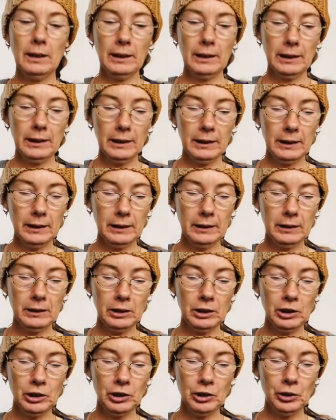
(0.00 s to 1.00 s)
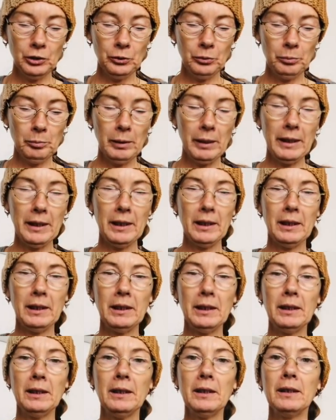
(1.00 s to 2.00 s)
And you
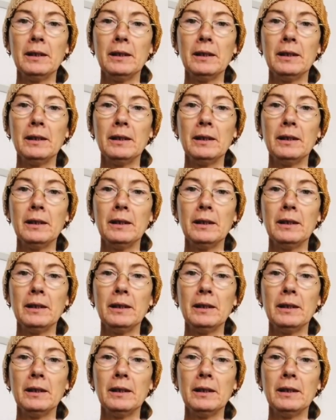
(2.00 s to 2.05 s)
may